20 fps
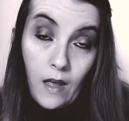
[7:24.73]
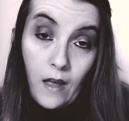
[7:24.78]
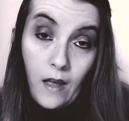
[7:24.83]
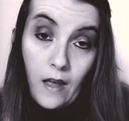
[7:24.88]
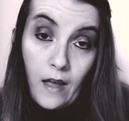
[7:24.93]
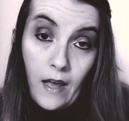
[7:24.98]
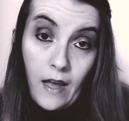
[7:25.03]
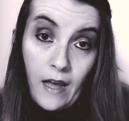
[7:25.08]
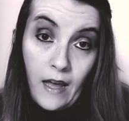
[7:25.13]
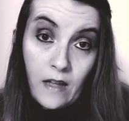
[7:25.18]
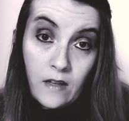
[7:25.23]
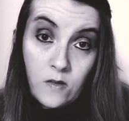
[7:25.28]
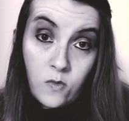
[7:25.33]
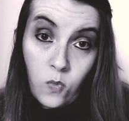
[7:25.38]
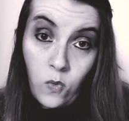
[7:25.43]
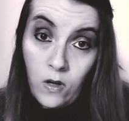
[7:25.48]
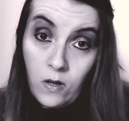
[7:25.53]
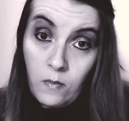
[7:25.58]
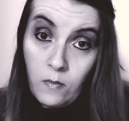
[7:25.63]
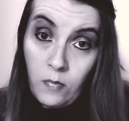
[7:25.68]
At
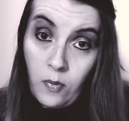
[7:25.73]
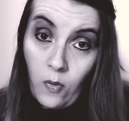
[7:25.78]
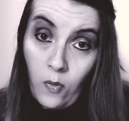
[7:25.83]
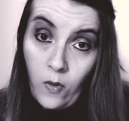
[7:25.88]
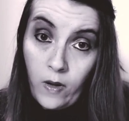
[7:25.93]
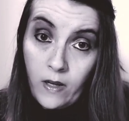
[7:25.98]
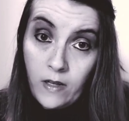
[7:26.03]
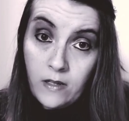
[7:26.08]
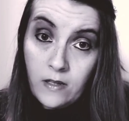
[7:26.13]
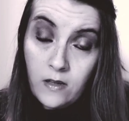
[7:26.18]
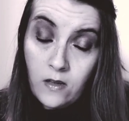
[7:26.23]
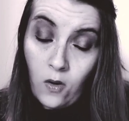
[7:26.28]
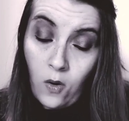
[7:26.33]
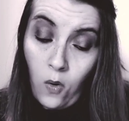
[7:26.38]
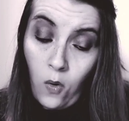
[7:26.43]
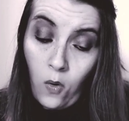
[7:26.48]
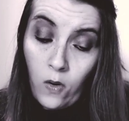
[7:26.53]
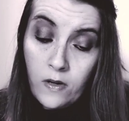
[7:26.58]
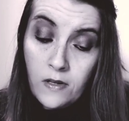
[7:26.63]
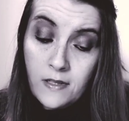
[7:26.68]
one point the
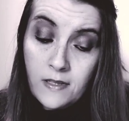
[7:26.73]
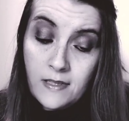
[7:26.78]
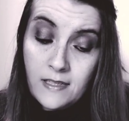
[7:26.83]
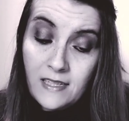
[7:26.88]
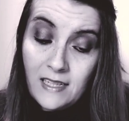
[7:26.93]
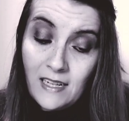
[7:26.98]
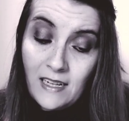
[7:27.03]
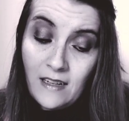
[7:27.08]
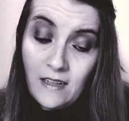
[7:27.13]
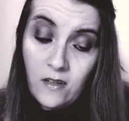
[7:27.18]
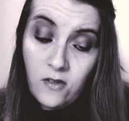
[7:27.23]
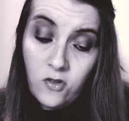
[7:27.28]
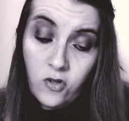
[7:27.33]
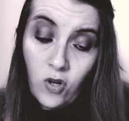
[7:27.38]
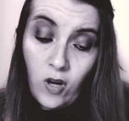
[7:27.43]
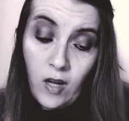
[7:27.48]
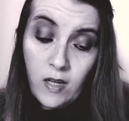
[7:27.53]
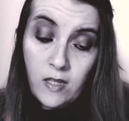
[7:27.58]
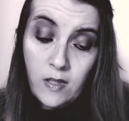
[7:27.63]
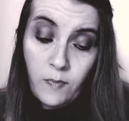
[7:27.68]
horse did
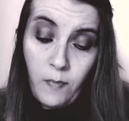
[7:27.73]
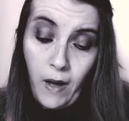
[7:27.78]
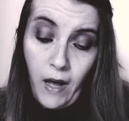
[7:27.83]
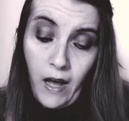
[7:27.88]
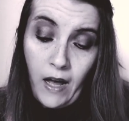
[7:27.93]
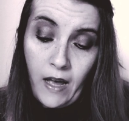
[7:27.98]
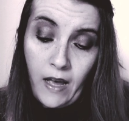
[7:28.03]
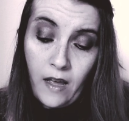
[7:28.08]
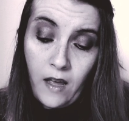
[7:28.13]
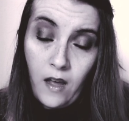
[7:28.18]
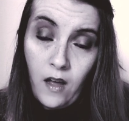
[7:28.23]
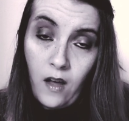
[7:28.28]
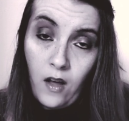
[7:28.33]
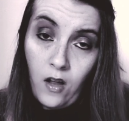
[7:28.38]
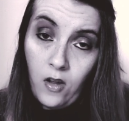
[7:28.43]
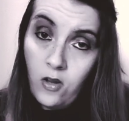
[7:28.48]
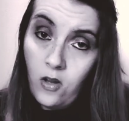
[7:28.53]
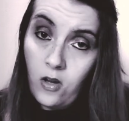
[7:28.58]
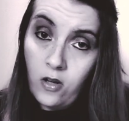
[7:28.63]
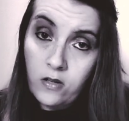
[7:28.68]
trot by
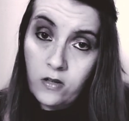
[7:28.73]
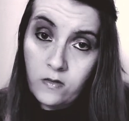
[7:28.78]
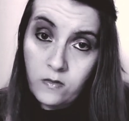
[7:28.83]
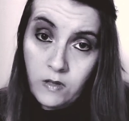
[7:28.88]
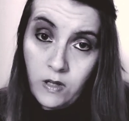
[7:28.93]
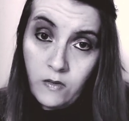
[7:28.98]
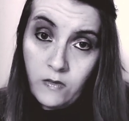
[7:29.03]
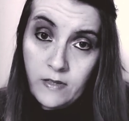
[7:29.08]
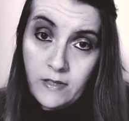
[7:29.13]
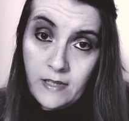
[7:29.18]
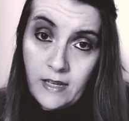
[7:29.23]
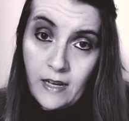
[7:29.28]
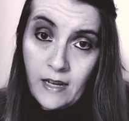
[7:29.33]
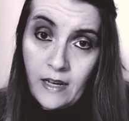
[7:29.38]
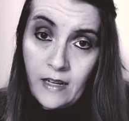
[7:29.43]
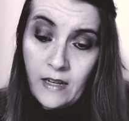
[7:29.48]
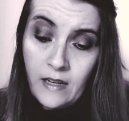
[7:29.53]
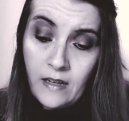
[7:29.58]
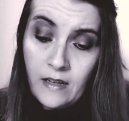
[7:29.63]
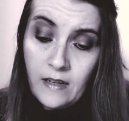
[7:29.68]
along the
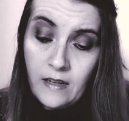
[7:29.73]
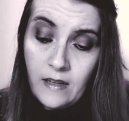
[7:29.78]
roadside.